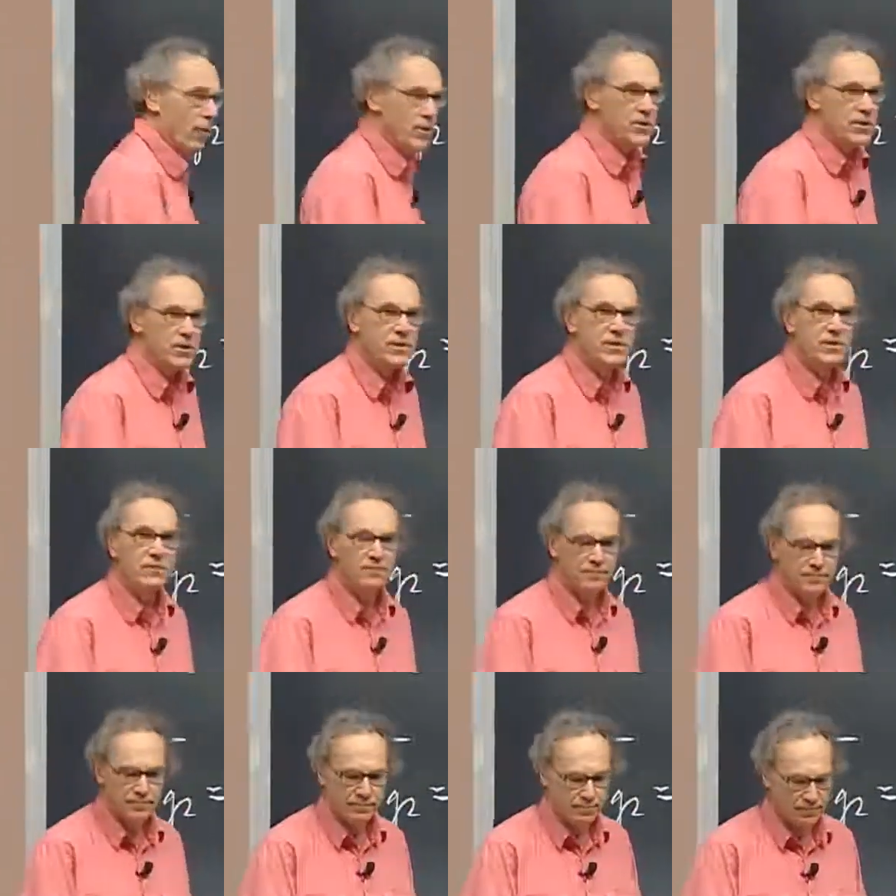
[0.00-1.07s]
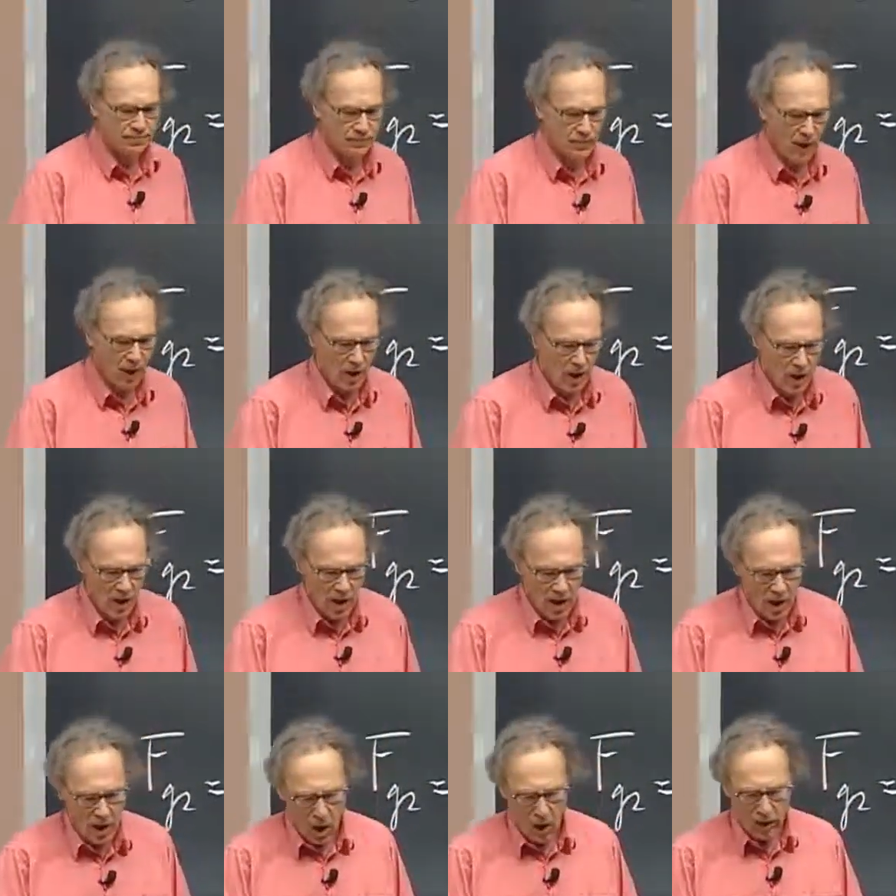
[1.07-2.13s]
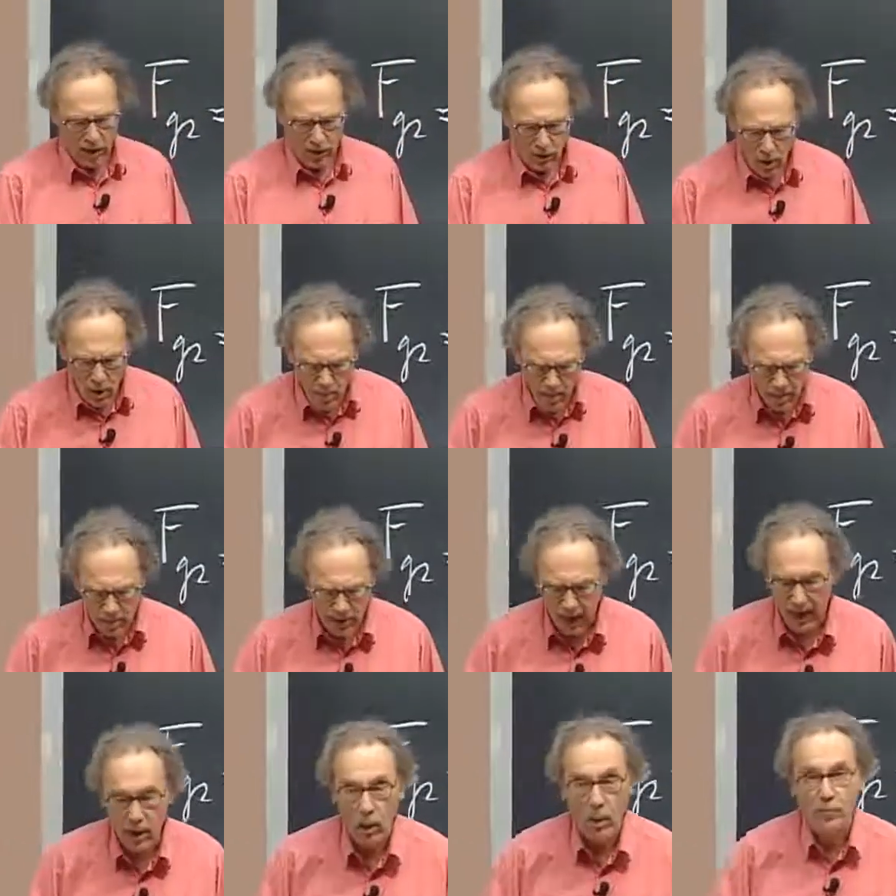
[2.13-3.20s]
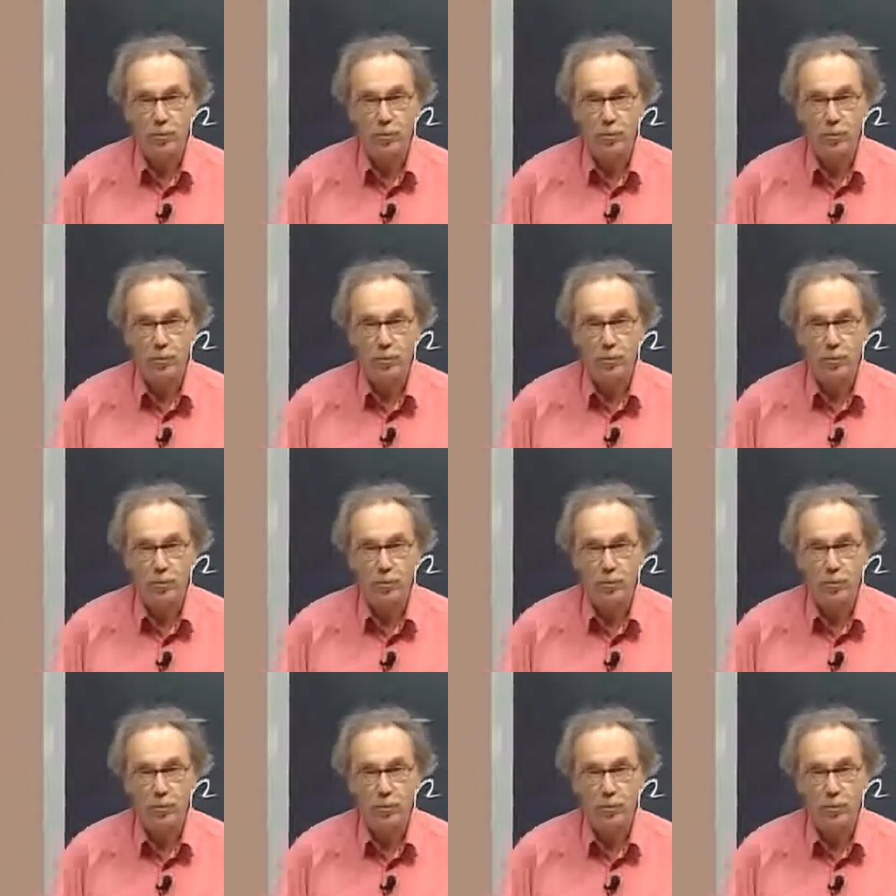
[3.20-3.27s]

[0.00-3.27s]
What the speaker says: forces. On an atomic scale,